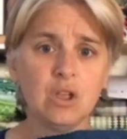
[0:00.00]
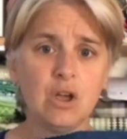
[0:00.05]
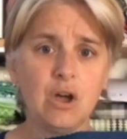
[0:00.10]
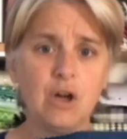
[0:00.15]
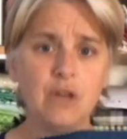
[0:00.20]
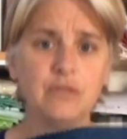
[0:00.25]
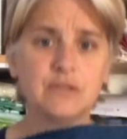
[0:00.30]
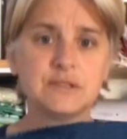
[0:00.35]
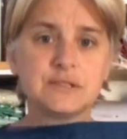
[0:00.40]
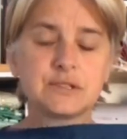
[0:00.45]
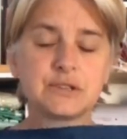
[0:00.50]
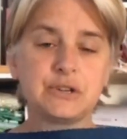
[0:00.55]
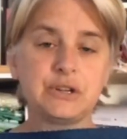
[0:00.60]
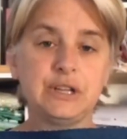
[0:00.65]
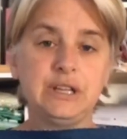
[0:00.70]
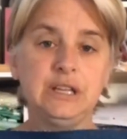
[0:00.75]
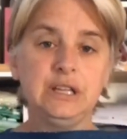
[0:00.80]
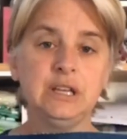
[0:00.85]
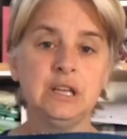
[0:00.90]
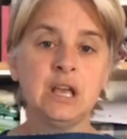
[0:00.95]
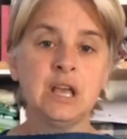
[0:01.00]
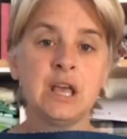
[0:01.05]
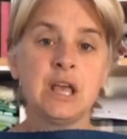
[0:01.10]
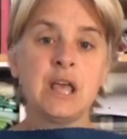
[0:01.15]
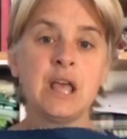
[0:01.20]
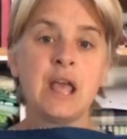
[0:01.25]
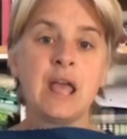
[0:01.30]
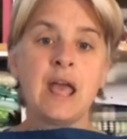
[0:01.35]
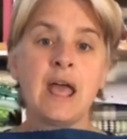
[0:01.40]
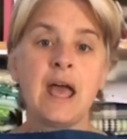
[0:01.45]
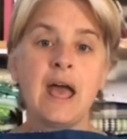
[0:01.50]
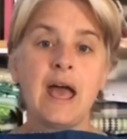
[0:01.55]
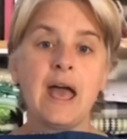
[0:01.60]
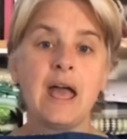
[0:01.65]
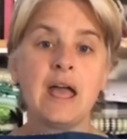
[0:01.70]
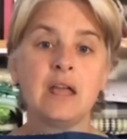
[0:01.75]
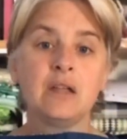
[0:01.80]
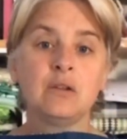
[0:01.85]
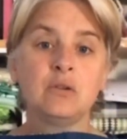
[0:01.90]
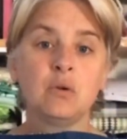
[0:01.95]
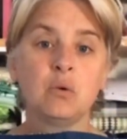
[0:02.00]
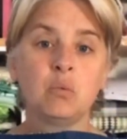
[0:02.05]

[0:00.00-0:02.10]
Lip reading: on the screen. And